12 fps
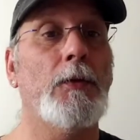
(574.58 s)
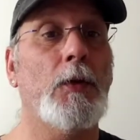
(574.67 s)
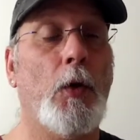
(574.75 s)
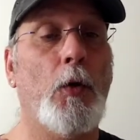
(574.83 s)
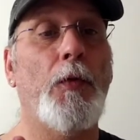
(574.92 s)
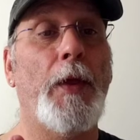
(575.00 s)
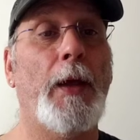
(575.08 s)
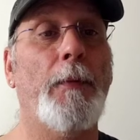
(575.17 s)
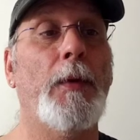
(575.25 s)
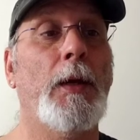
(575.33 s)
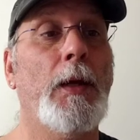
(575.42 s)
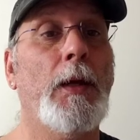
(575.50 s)
Told
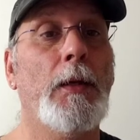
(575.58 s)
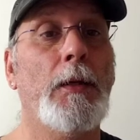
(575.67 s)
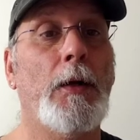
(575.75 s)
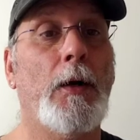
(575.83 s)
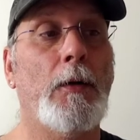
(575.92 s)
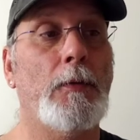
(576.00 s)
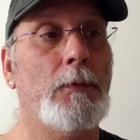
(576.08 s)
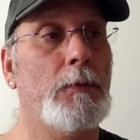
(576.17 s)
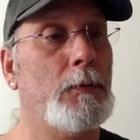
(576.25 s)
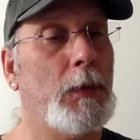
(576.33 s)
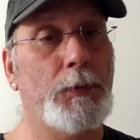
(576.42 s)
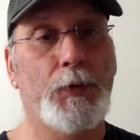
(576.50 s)
them, you know,
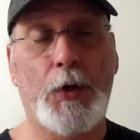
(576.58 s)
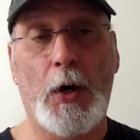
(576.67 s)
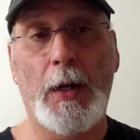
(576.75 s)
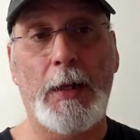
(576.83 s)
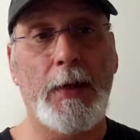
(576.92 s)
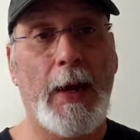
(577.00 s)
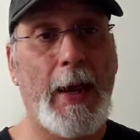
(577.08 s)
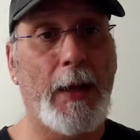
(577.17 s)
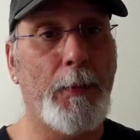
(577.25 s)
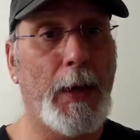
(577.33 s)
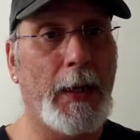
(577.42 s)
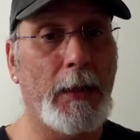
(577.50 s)
sorry that you
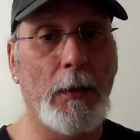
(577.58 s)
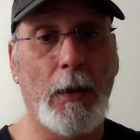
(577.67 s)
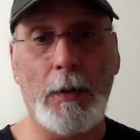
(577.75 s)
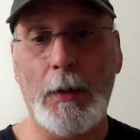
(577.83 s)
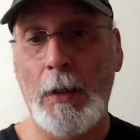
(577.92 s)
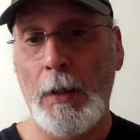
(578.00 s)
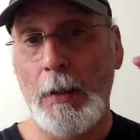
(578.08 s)
had bad luck.